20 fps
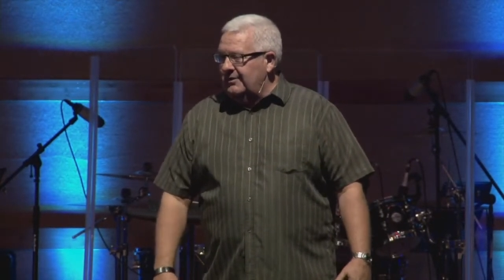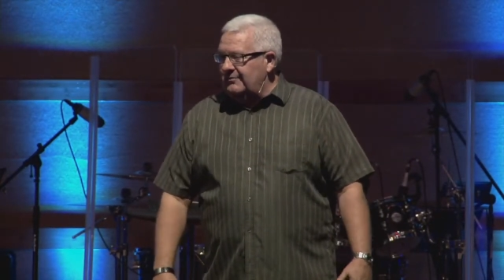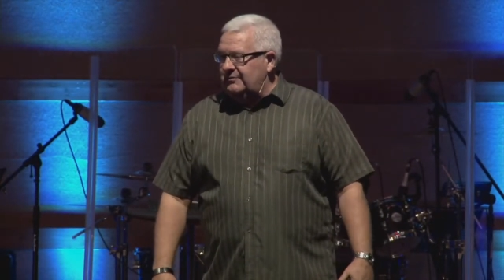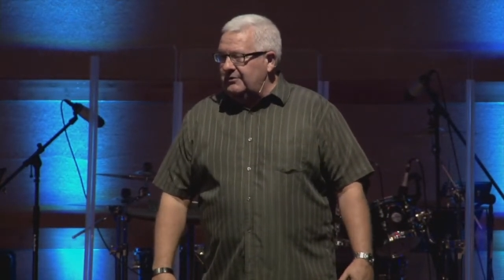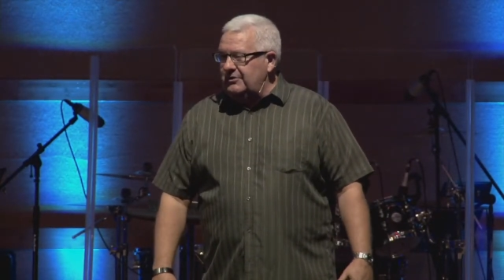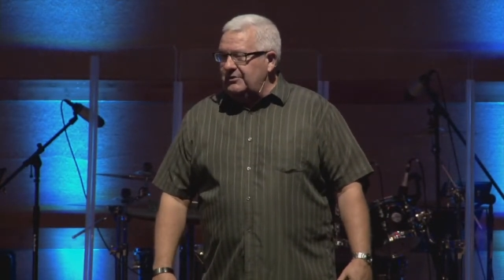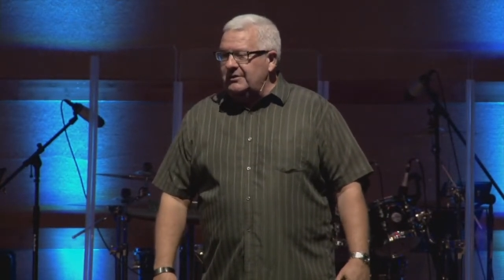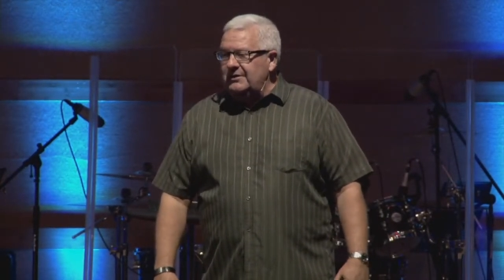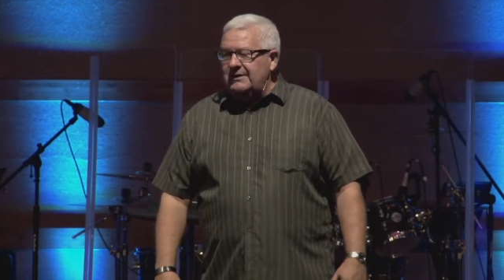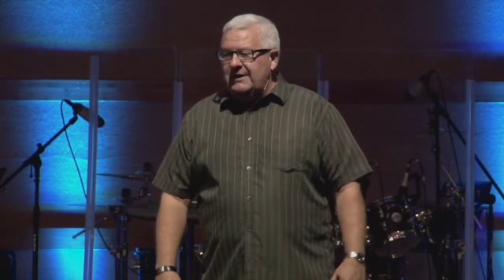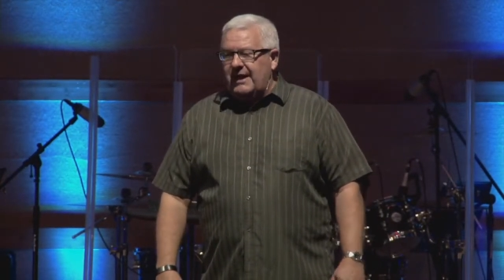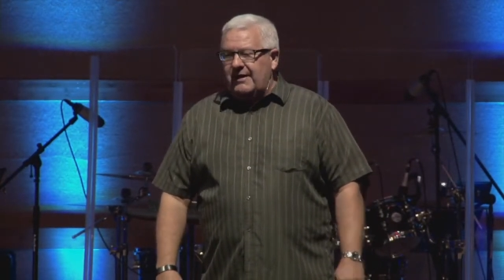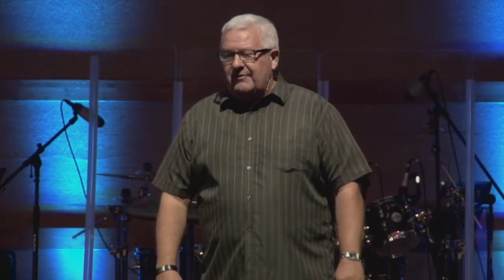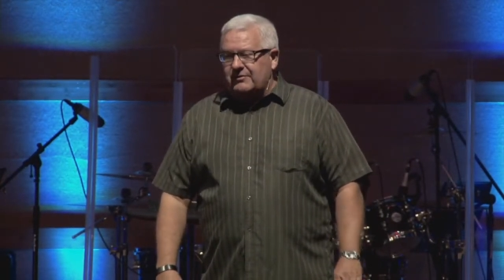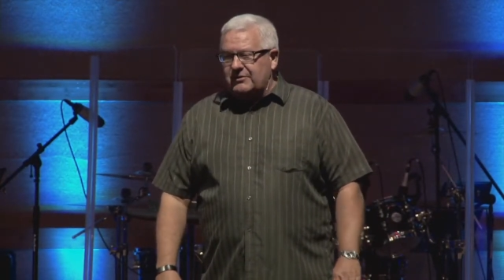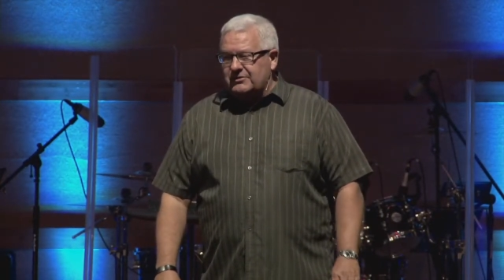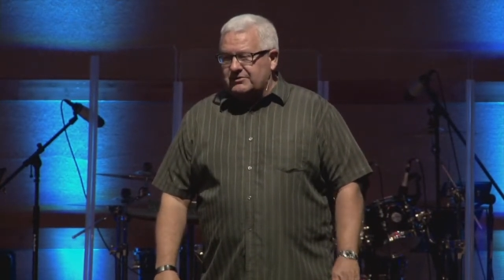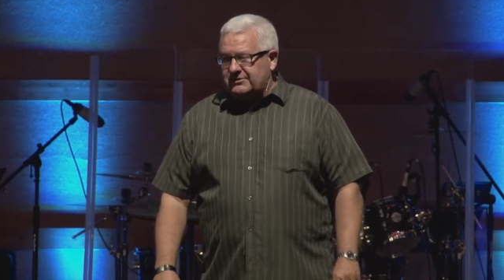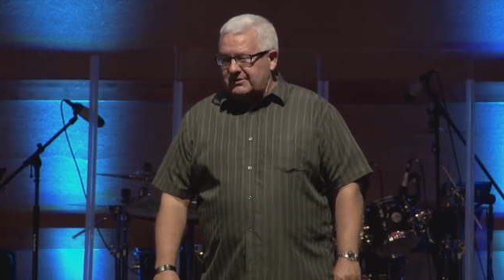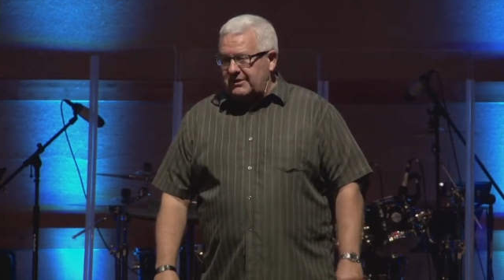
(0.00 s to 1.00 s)
if you didn't have
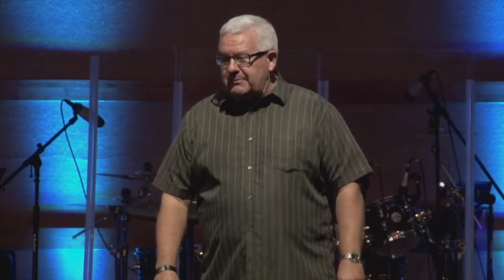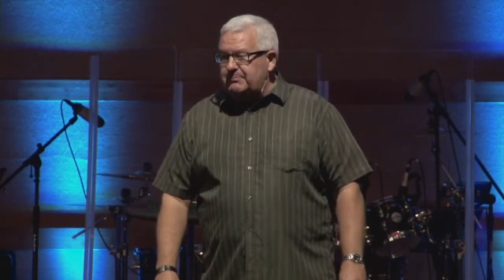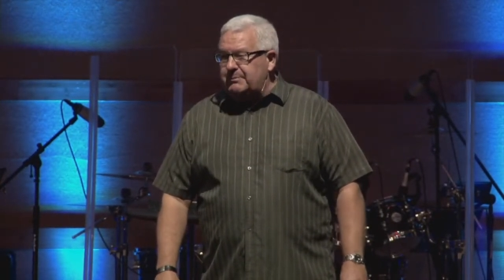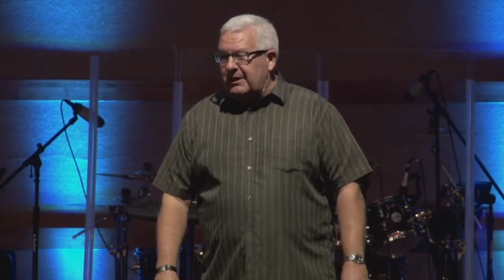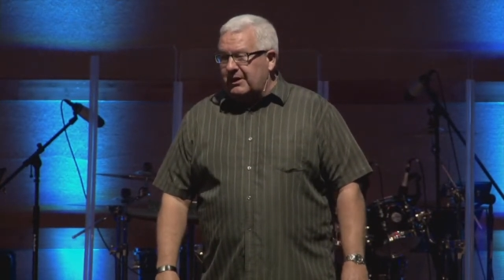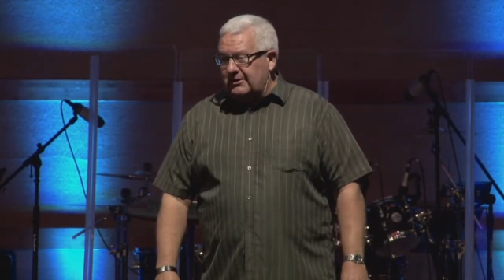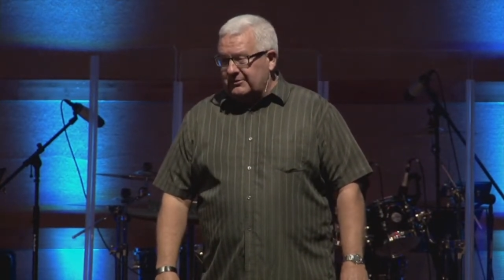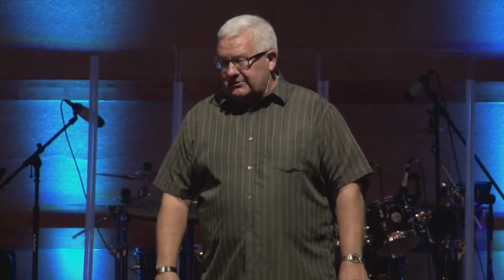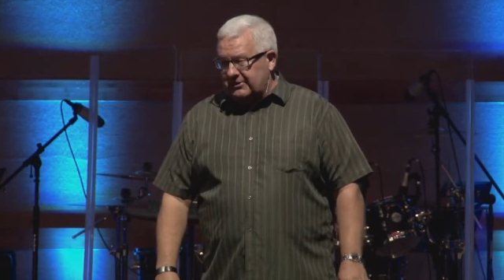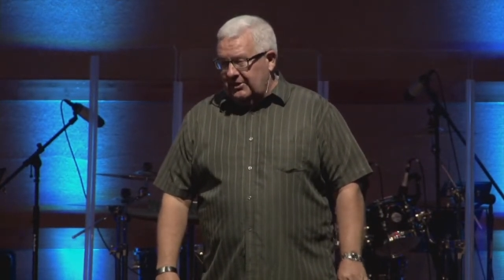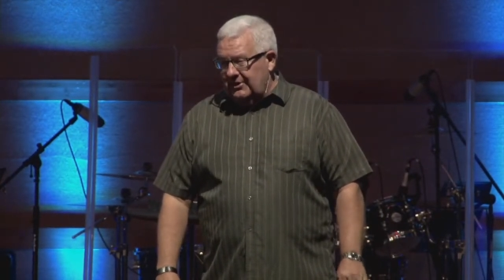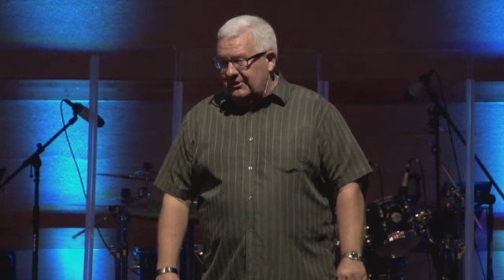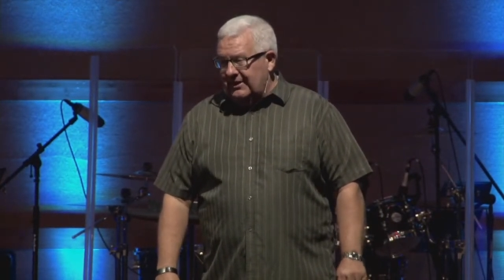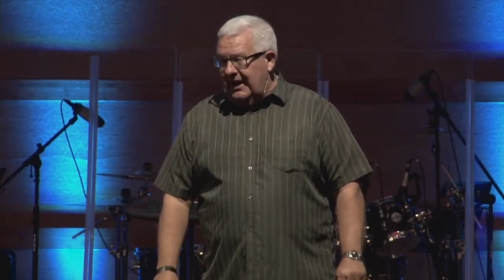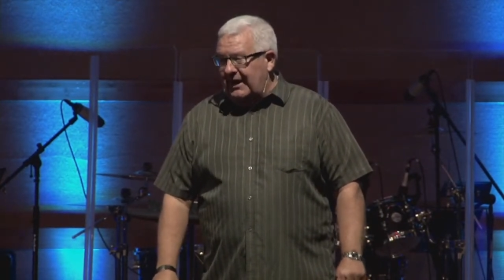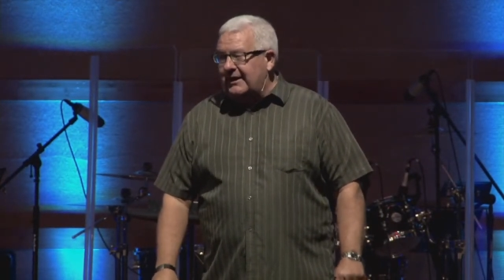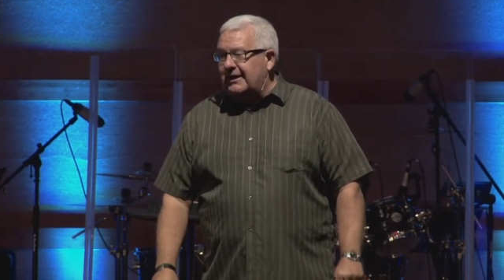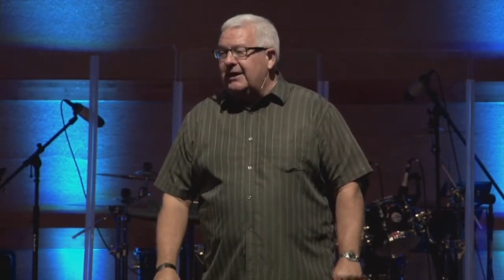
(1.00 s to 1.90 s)
your seatbelt on, I